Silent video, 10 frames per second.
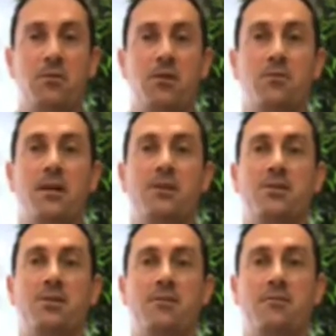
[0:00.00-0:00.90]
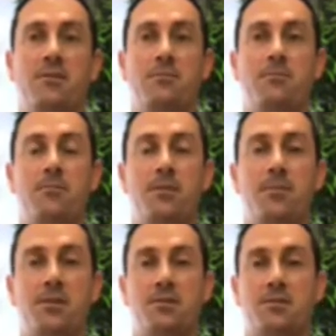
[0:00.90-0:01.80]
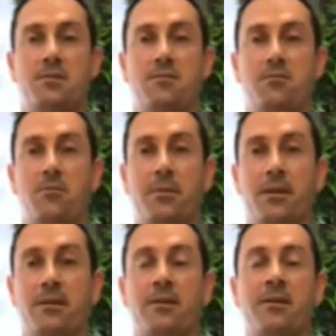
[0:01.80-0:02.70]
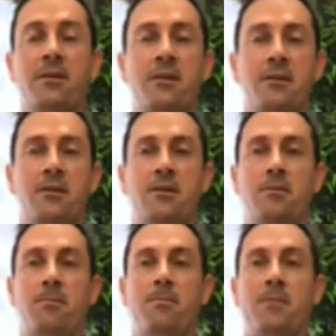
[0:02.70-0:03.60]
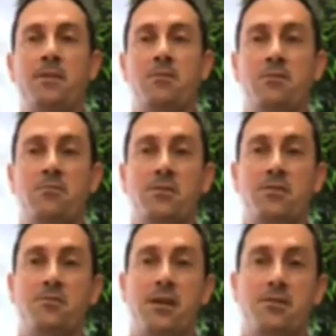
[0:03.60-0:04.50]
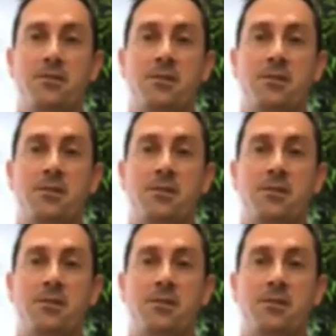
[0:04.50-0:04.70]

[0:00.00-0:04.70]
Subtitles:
correction of the patient's deformity, the nerve was stretched.